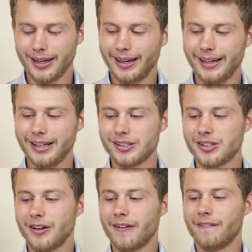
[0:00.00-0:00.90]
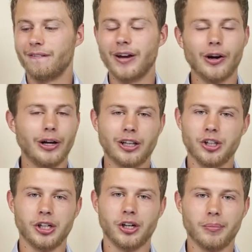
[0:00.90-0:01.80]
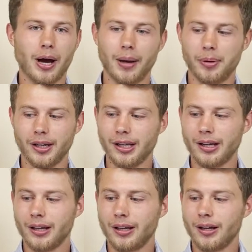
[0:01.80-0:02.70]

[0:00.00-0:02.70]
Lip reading: And it is very clear, in my opinion.